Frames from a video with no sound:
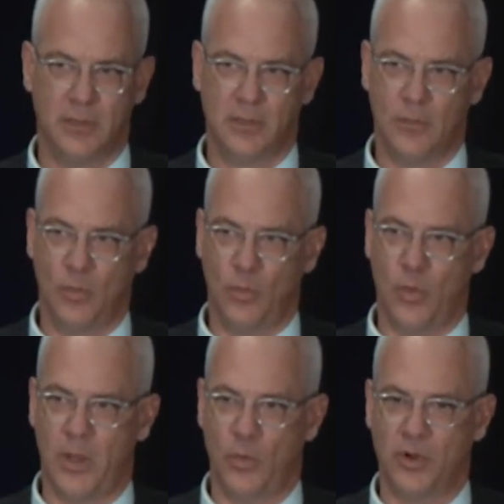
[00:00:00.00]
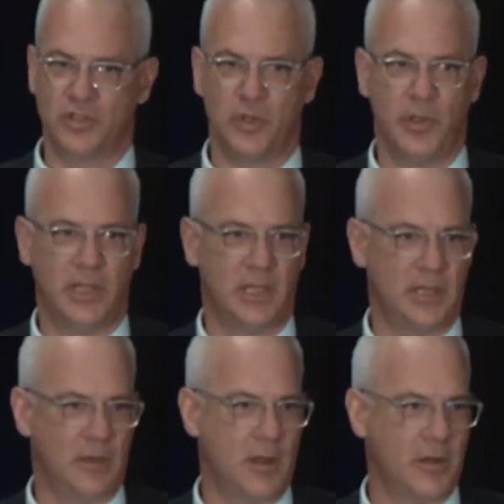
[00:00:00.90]
what we're doing
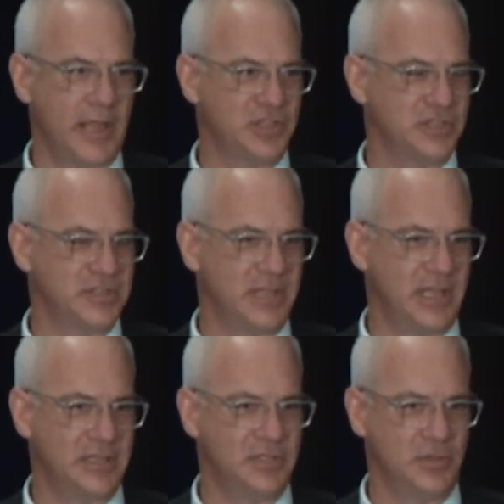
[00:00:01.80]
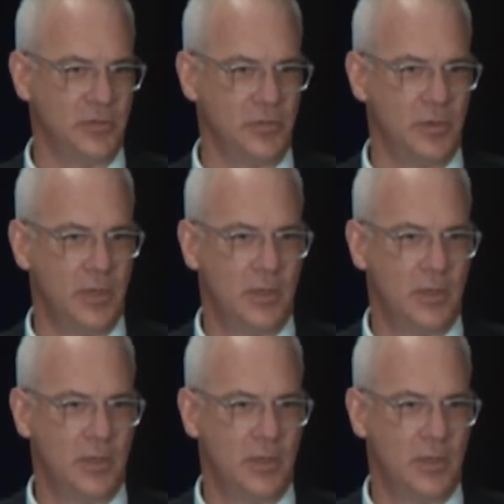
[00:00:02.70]
in our agency to